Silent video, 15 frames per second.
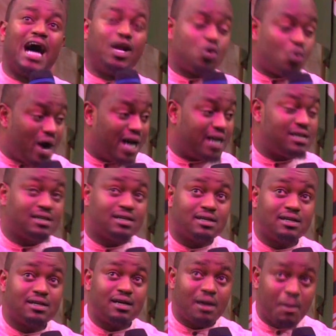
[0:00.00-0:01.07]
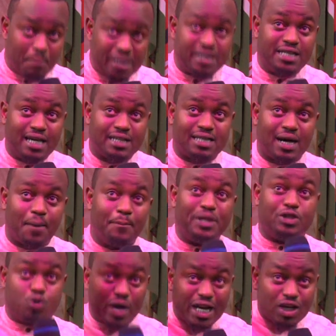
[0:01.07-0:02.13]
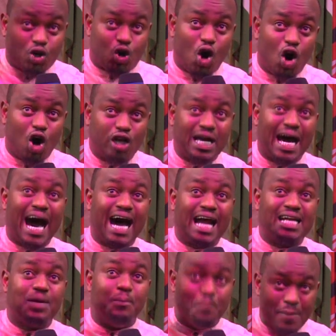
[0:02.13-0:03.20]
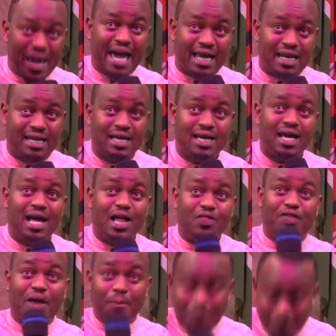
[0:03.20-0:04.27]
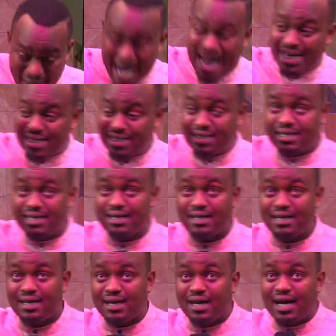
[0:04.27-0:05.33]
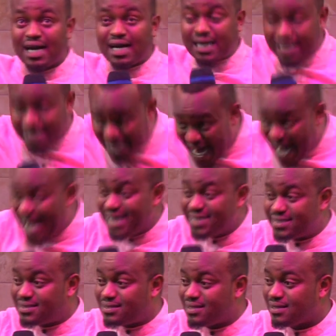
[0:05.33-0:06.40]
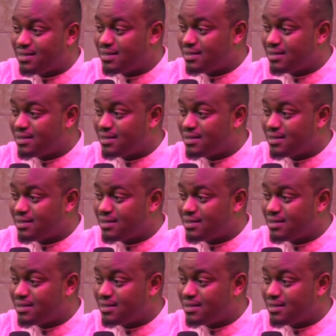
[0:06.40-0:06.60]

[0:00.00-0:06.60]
and one mediator between God and man, the man Christ.